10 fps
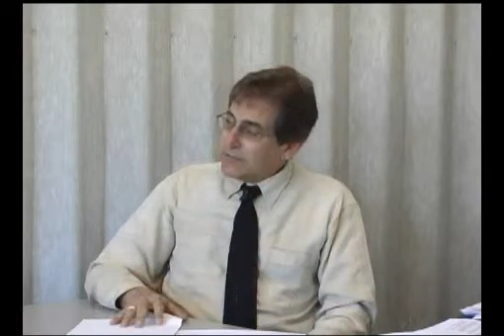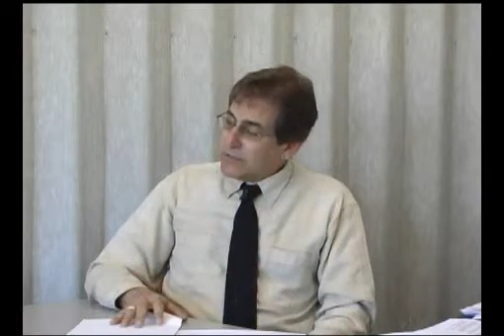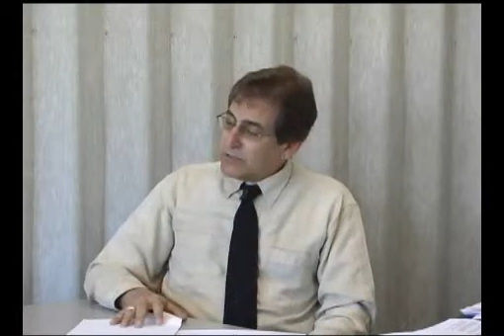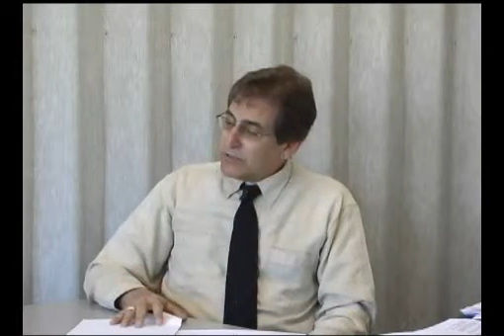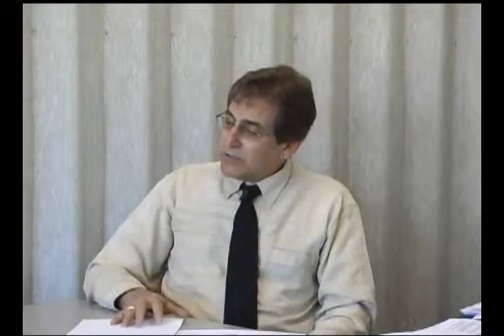
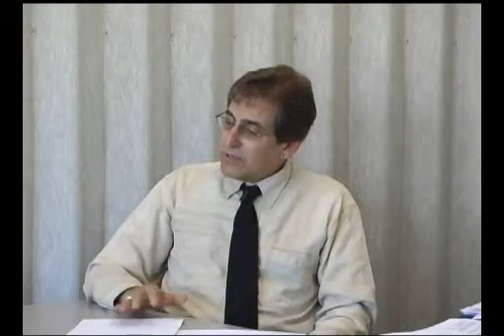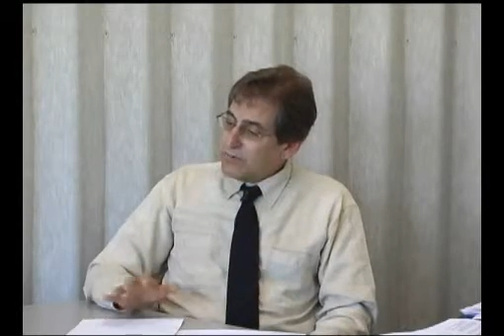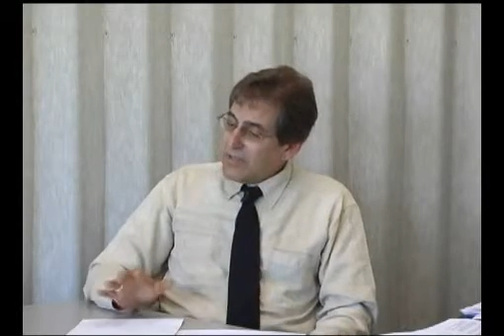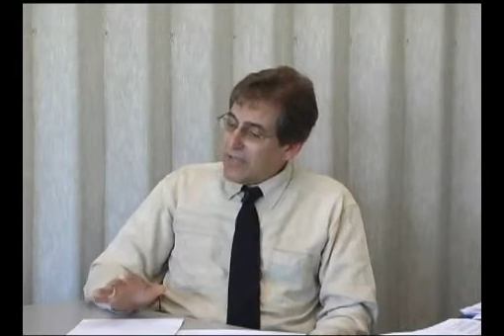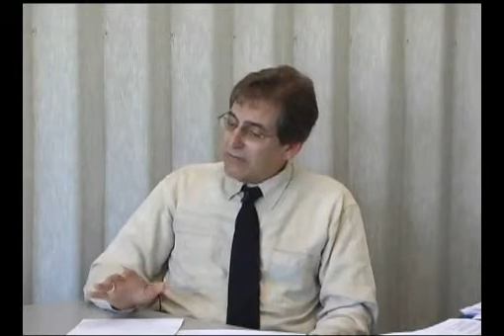So then
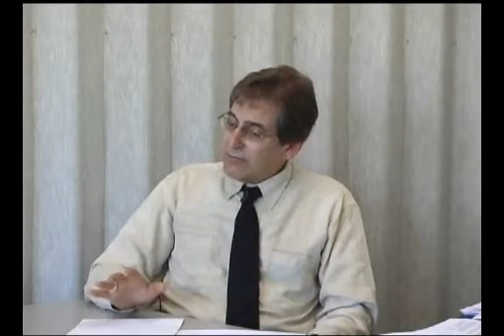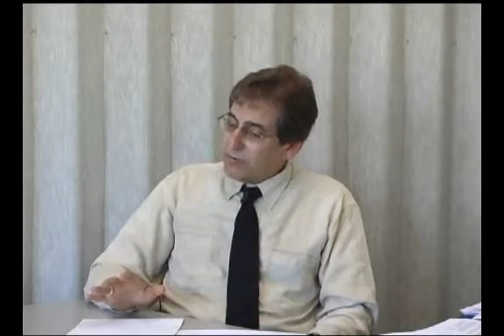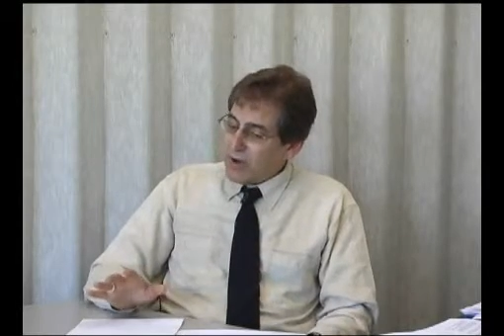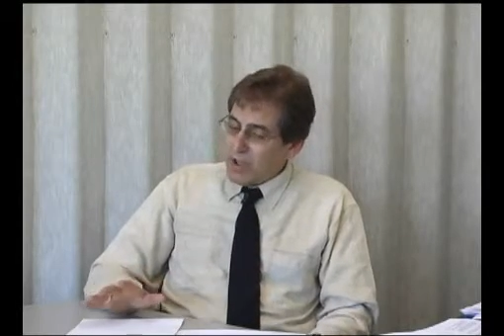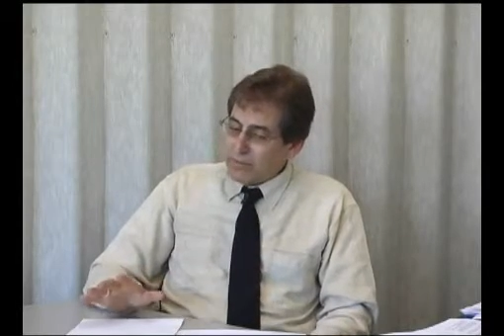we have the
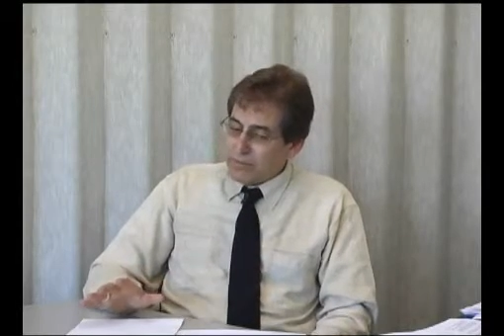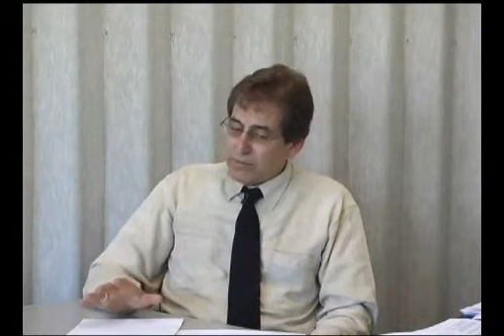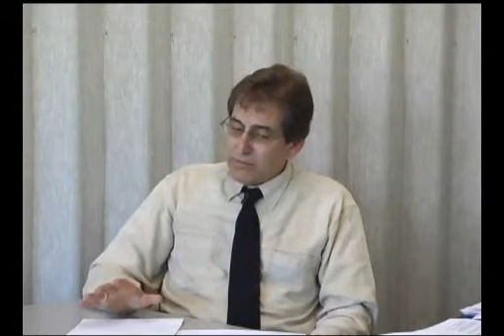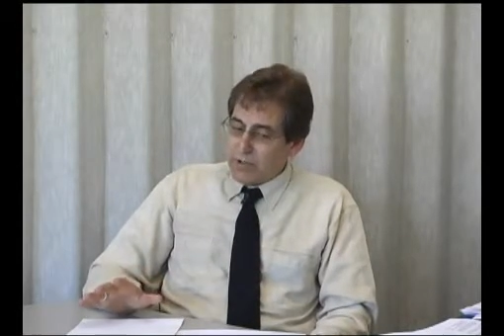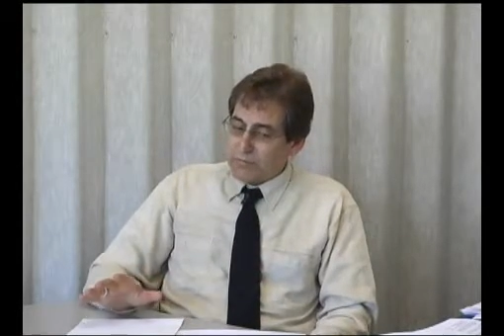
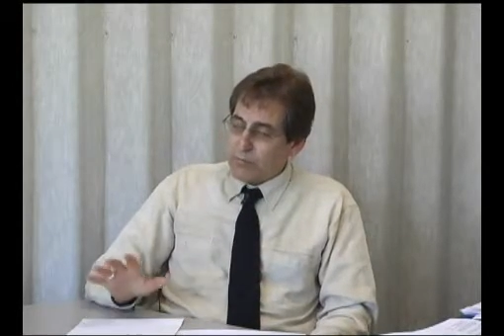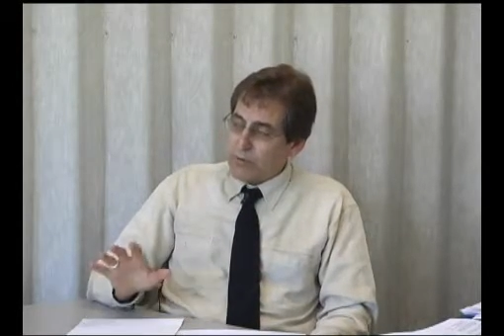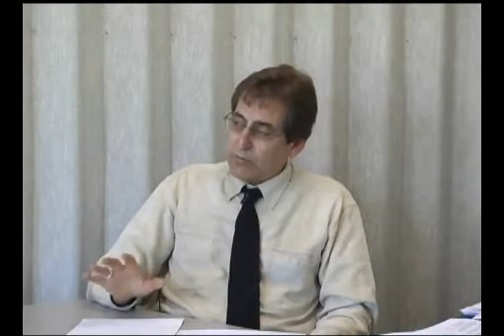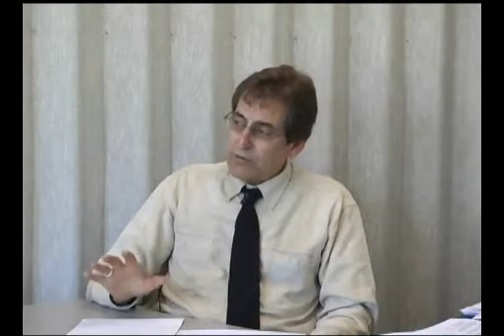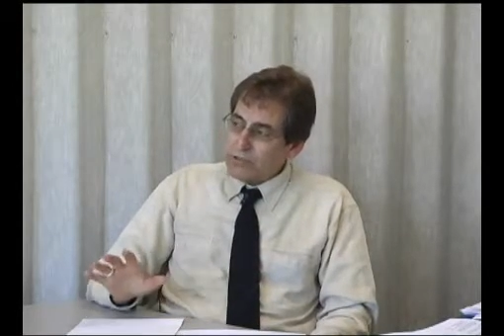problem of
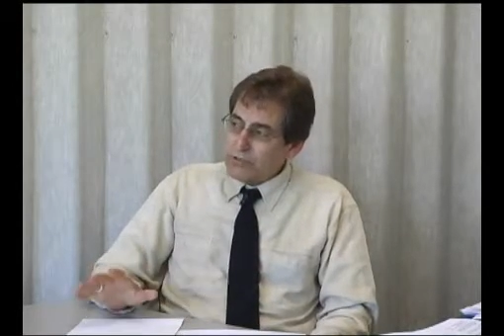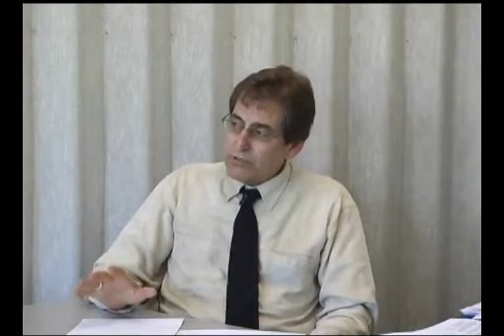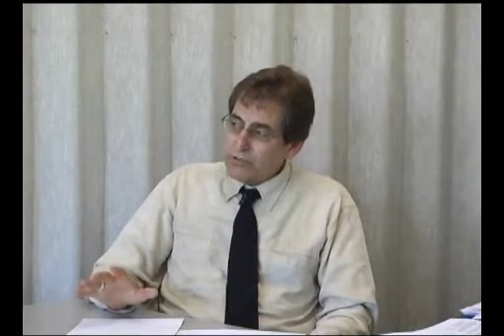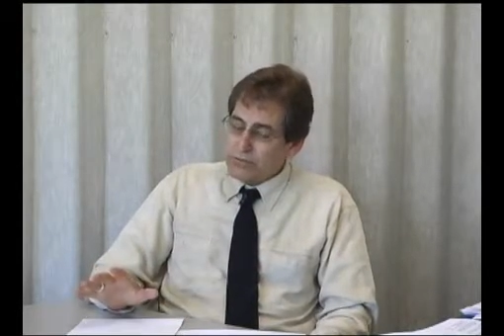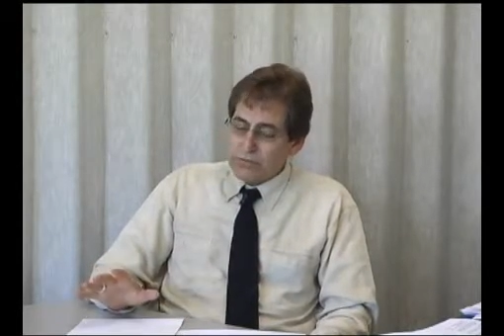what we
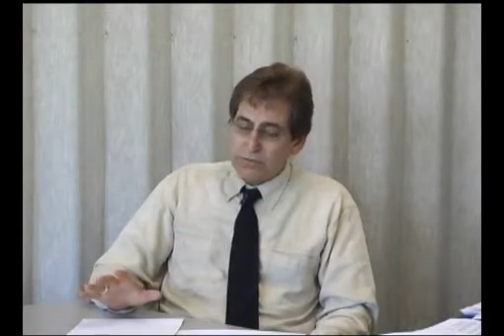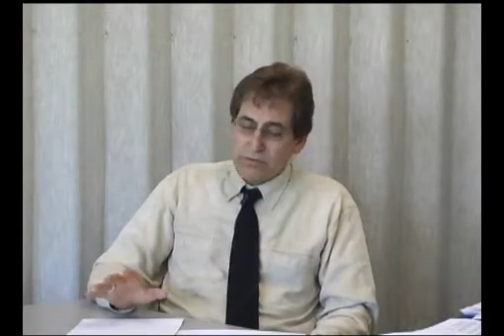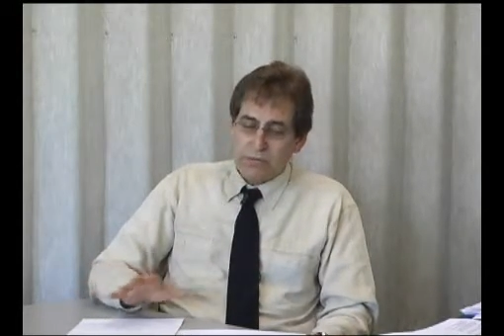do